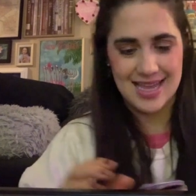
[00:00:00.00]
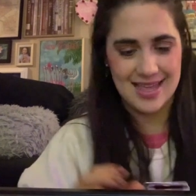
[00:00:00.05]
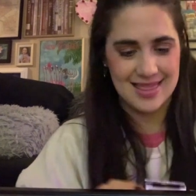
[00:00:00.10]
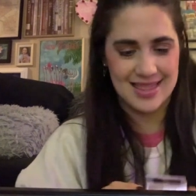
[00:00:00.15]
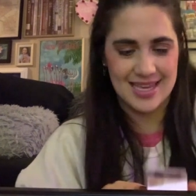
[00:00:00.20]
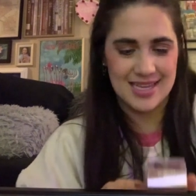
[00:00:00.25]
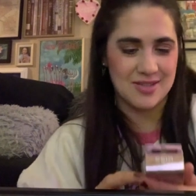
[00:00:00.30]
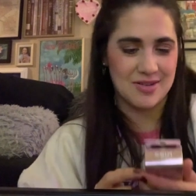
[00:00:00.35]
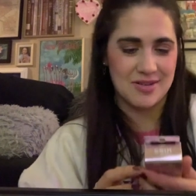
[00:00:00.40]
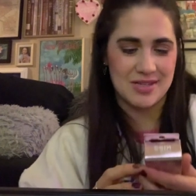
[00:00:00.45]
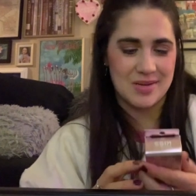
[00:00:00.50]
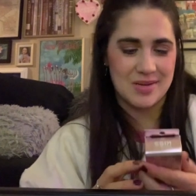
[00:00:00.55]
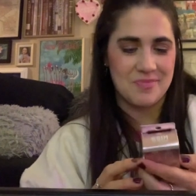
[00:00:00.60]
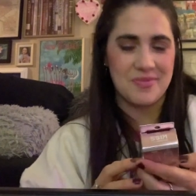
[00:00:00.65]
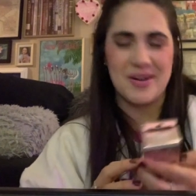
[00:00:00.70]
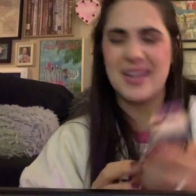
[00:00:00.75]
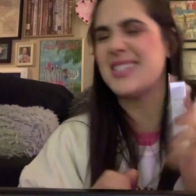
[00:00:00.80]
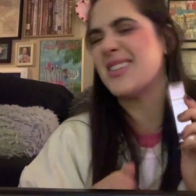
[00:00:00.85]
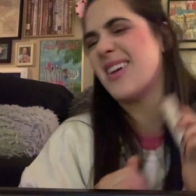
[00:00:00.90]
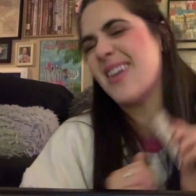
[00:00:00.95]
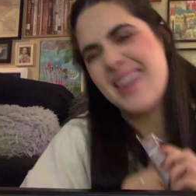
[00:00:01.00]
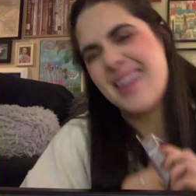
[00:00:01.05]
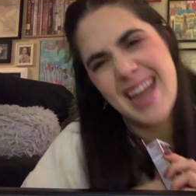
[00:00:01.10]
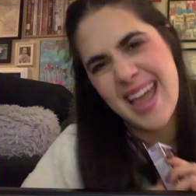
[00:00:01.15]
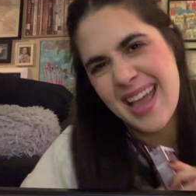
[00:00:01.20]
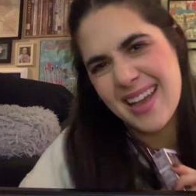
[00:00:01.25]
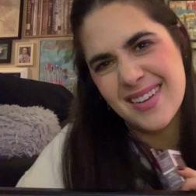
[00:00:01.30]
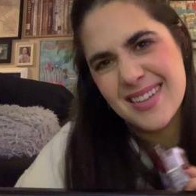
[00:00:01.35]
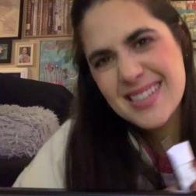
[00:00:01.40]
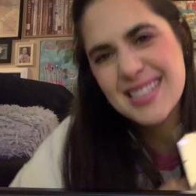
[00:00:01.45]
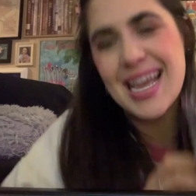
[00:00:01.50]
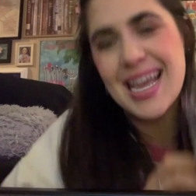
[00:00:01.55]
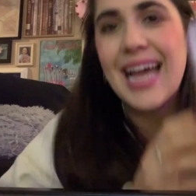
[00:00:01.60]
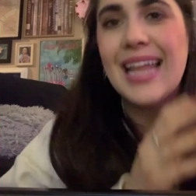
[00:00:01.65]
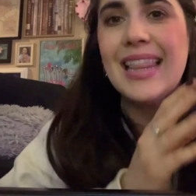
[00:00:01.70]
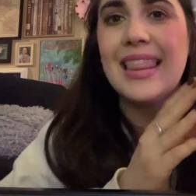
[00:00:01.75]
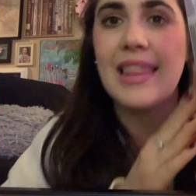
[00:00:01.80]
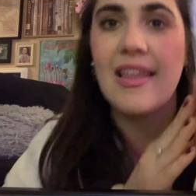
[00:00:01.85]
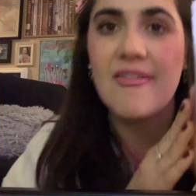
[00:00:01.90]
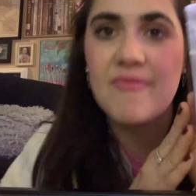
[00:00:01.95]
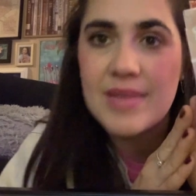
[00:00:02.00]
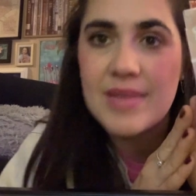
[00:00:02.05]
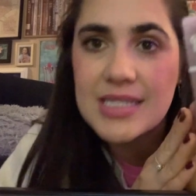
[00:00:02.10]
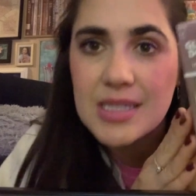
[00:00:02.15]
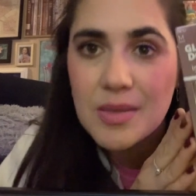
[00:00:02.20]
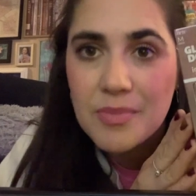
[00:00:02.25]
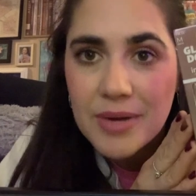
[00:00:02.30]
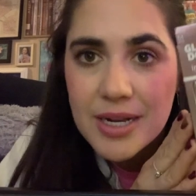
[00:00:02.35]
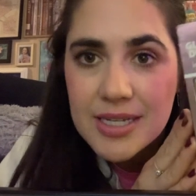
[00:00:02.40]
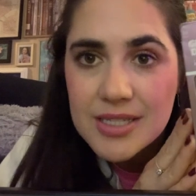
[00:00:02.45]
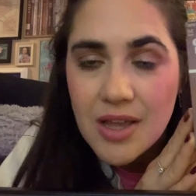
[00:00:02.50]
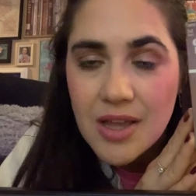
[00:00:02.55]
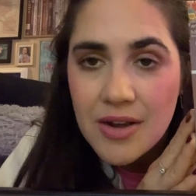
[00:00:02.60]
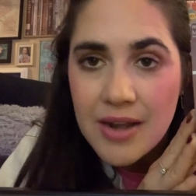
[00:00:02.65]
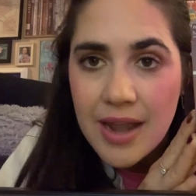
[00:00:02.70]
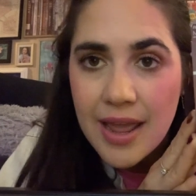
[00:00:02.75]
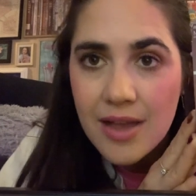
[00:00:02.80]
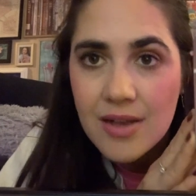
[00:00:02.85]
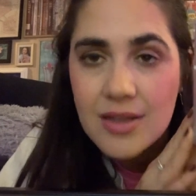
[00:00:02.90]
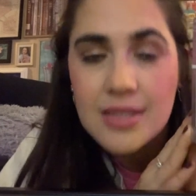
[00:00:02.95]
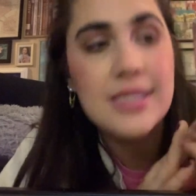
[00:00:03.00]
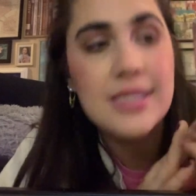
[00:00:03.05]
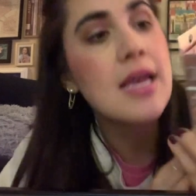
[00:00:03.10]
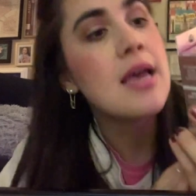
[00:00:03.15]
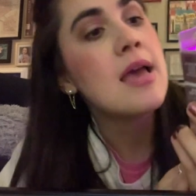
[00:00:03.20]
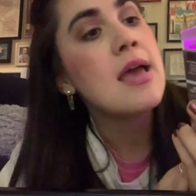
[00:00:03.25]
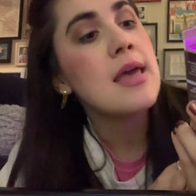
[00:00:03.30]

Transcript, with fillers: These are some press-on nails. I love me some press-on nails.